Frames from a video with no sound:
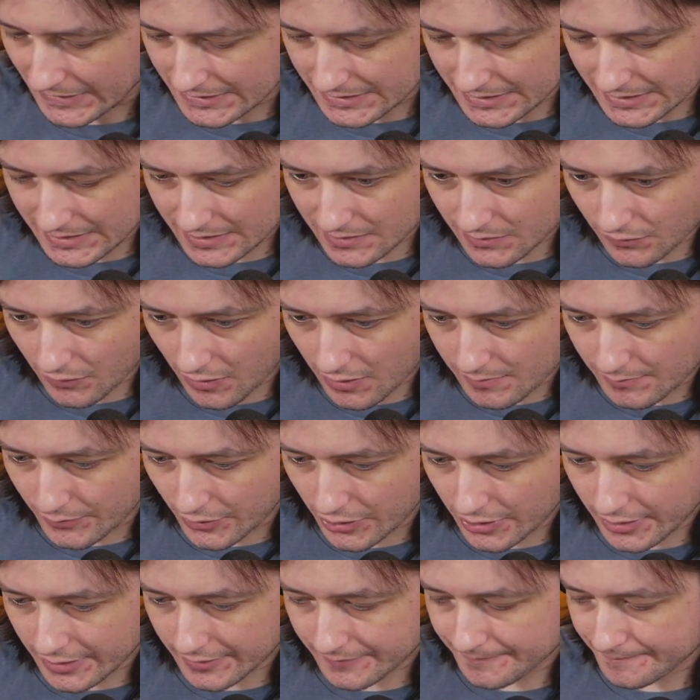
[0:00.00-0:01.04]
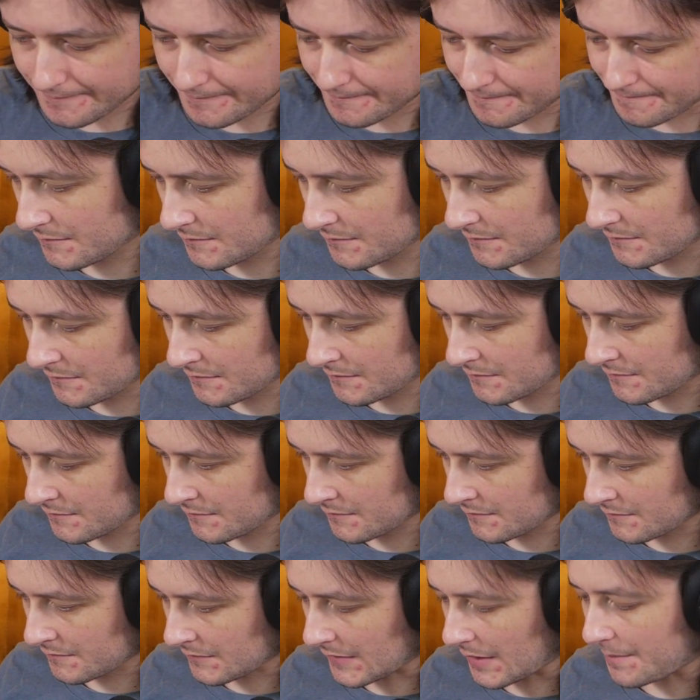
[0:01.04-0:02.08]
this the wrong book?
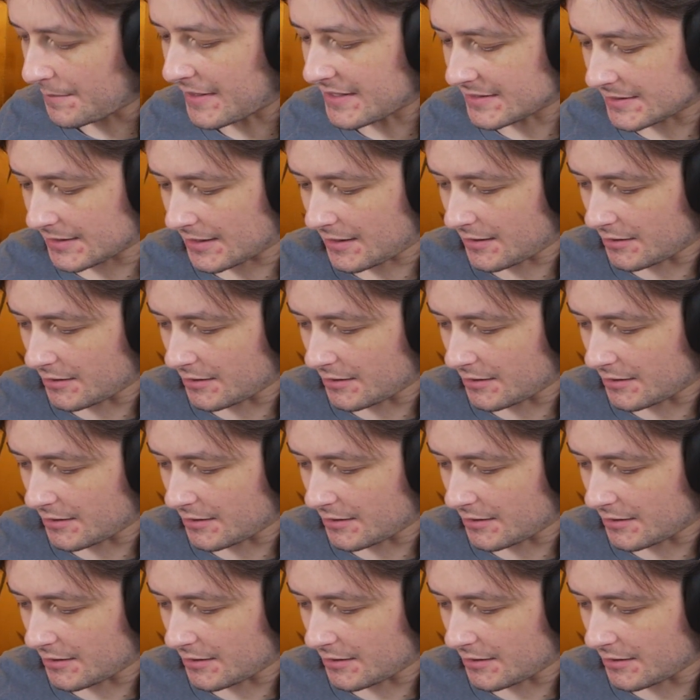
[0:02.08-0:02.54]
Basic